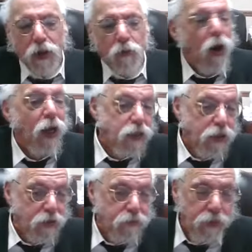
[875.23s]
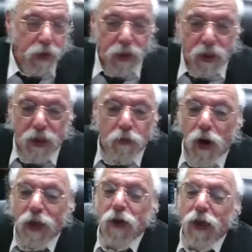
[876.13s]
why it's it, eh, eh,
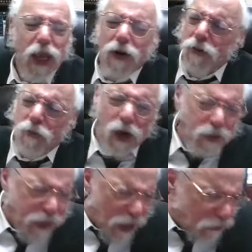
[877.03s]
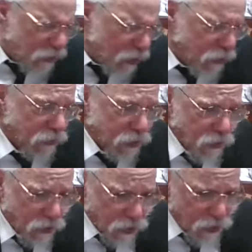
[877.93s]
why it eh, carry why carrying behind you is
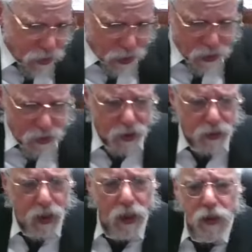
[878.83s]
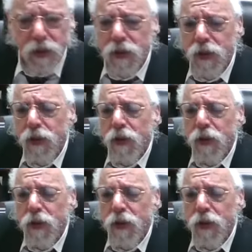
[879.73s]
no good because it has chatas.